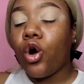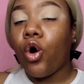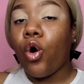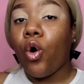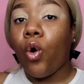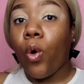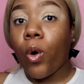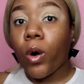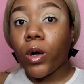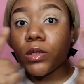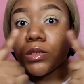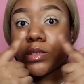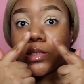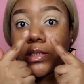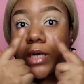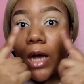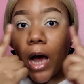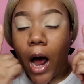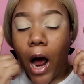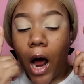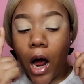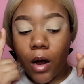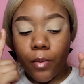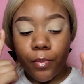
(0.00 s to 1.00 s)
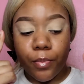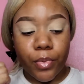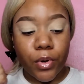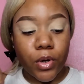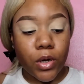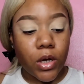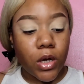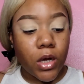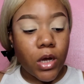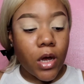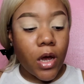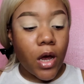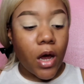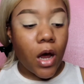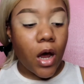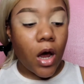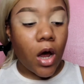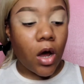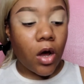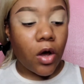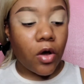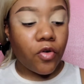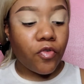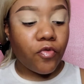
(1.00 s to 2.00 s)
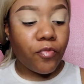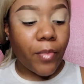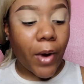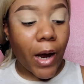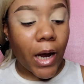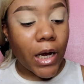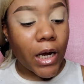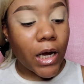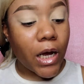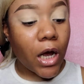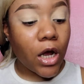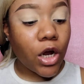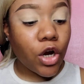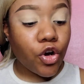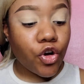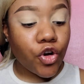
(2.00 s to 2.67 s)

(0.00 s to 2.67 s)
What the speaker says: on top of my cut